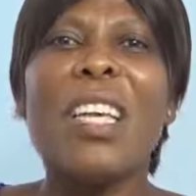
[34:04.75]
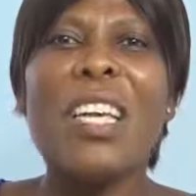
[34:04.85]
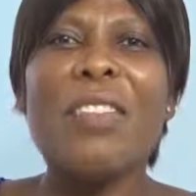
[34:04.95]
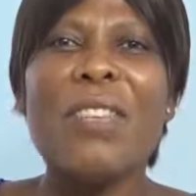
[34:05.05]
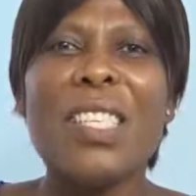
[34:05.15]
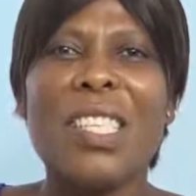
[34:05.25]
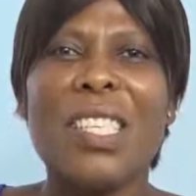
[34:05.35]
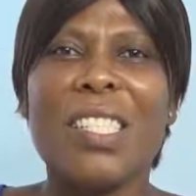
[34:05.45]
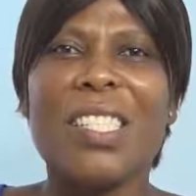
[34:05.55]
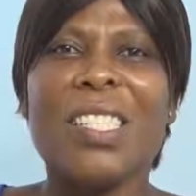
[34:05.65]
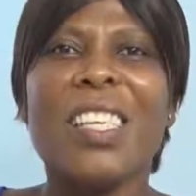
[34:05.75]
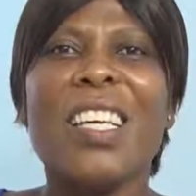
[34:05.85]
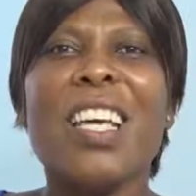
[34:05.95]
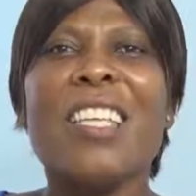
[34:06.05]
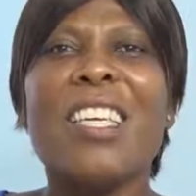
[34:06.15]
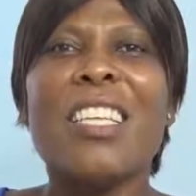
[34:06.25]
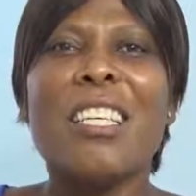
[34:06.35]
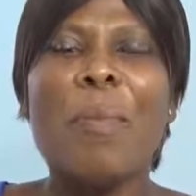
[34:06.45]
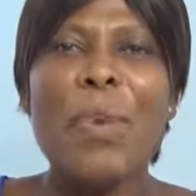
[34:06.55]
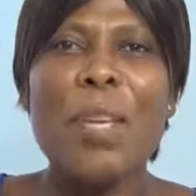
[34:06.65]
increases, and then
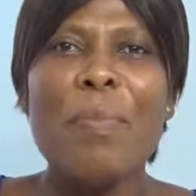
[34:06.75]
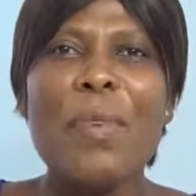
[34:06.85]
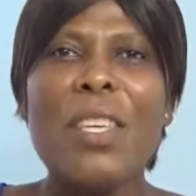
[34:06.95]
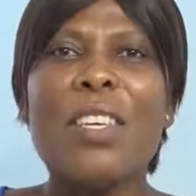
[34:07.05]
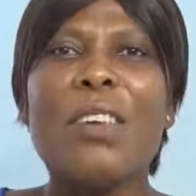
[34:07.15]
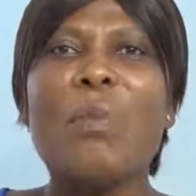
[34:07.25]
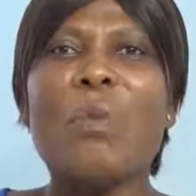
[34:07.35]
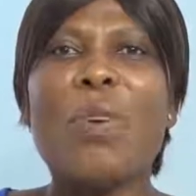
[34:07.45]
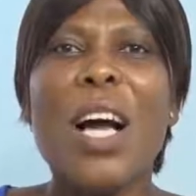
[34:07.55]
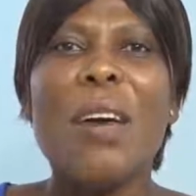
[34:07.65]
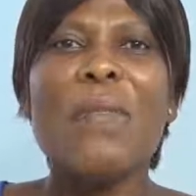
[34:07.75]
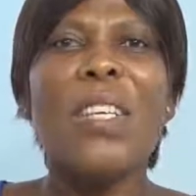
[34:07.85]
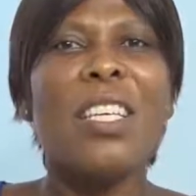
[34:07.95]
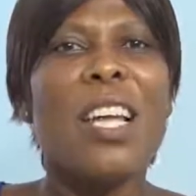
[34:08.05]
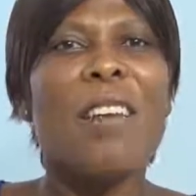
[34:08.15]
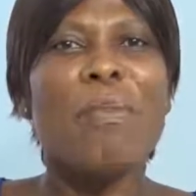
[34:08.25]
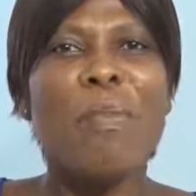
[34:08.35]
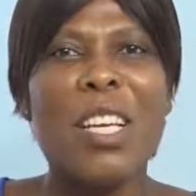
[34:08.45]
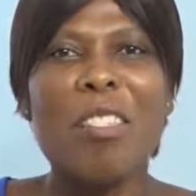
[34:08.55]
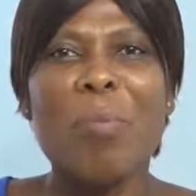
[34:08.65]
the baby will have enough
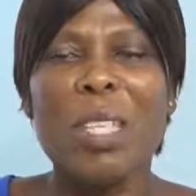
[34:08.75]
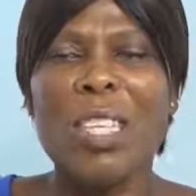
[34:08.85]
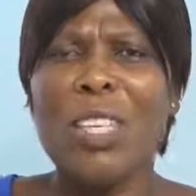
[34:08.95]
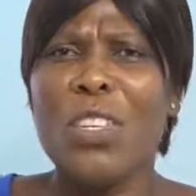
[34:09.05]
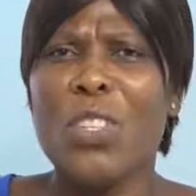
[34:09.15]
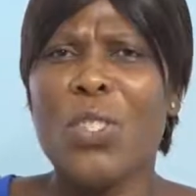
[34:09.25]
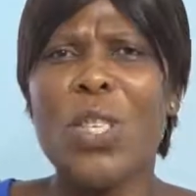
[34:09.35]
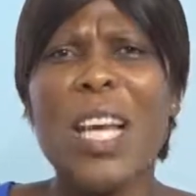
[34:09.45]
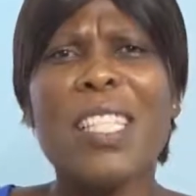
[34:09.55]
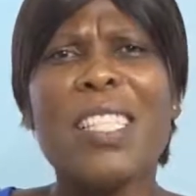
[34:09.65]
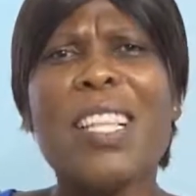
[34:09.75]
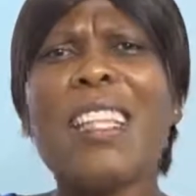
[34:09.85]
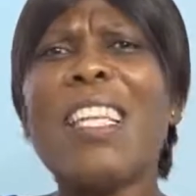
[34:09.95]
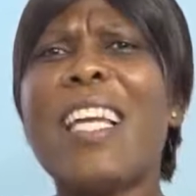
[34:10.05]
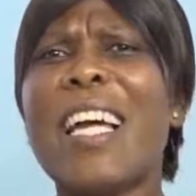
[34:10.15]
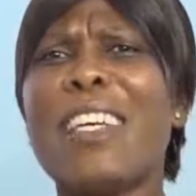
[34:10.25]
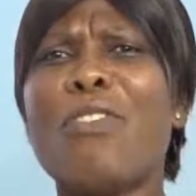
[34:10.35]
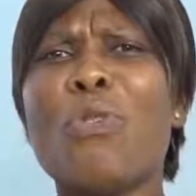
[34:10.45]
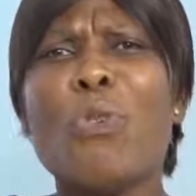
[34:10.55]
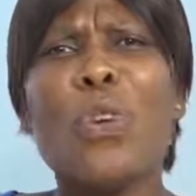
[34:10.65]
breast milk. So there's nothing like
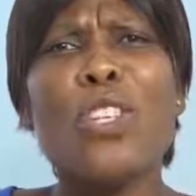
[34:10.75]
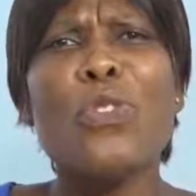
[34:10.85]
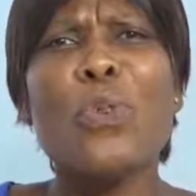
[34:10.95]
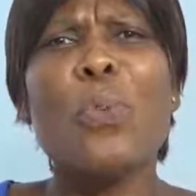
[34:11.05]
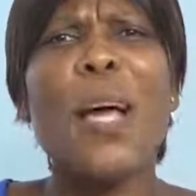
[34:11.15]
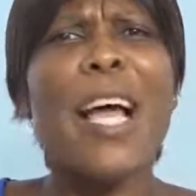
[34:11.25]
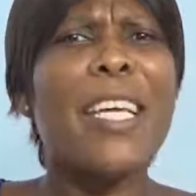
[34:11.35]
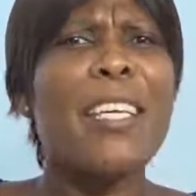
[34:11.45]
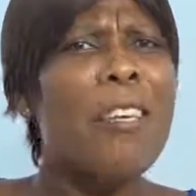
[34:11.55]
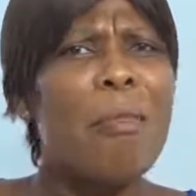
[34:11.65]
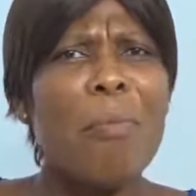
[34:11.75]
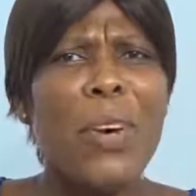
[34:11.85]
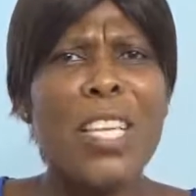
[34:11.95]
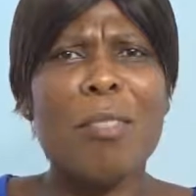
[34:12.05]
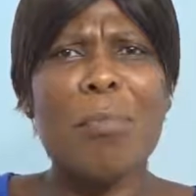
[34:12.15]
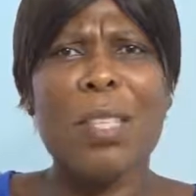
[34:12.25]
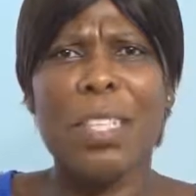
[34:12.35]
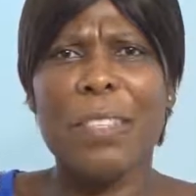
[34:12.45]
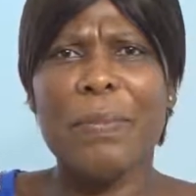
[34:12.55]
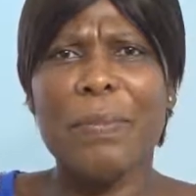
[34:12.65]
you going to buy breast milk.
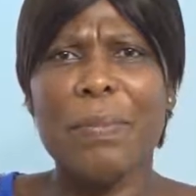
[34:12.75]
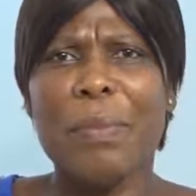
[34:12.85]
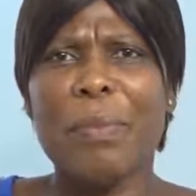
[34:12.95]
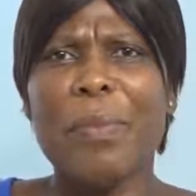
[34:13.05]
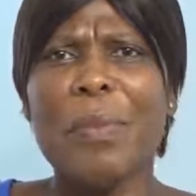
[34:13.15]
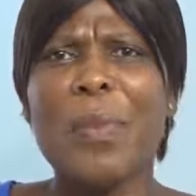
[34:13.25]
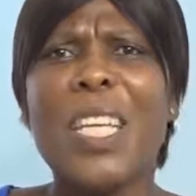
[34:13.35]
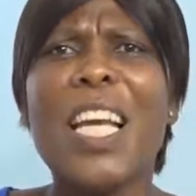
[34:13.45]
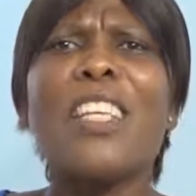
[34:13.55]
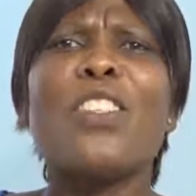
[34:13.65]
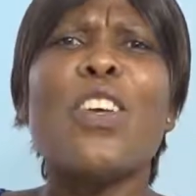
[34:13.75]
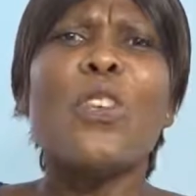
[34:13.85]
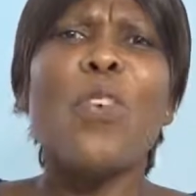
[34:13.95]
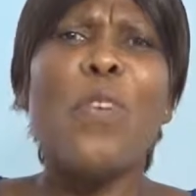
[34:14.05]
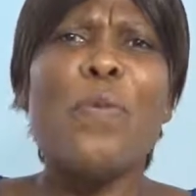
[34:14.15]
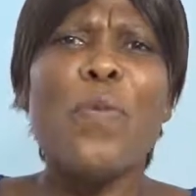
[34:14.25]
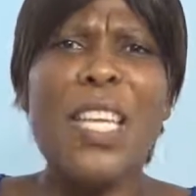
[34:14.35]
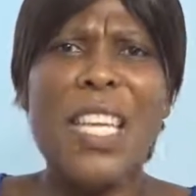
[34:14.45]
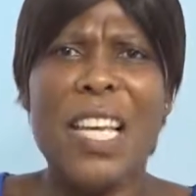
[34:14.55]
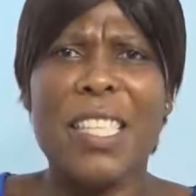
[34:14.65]
And it's also
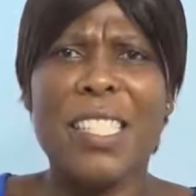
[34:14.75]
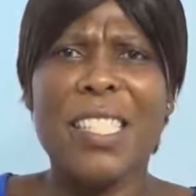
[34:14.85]
convenient